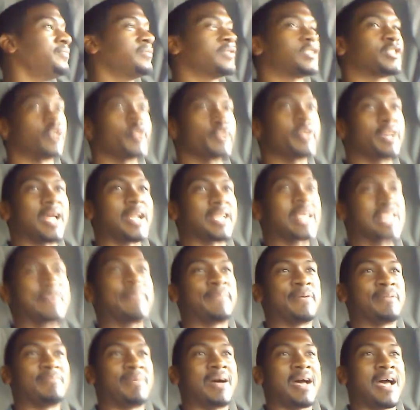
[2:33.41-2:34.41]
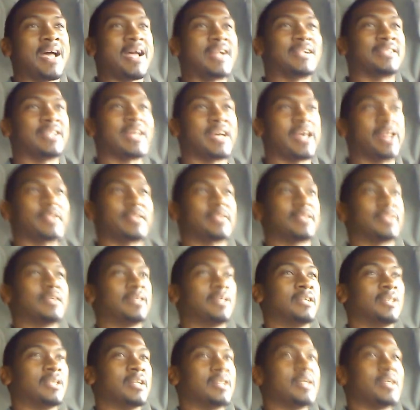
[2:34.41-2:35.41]
So you got to keep in mind that
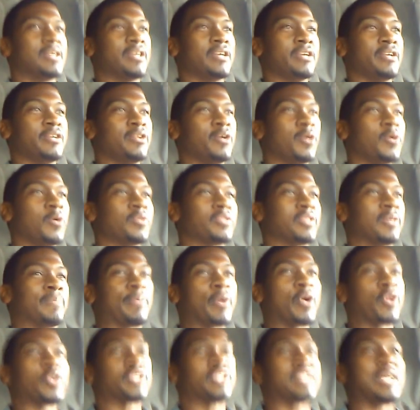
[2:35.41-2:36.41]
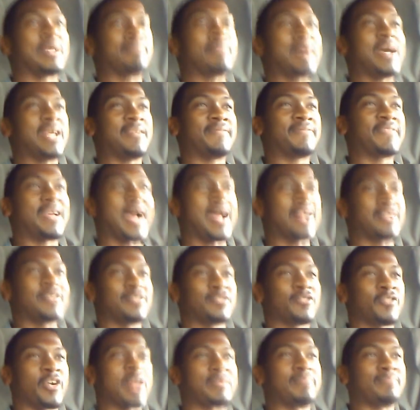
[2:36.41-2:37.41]
the person that might have gotten
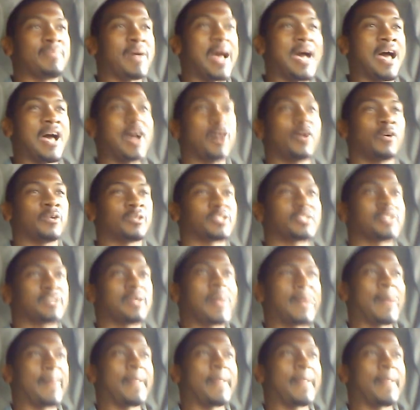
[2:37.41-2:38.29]
great miles,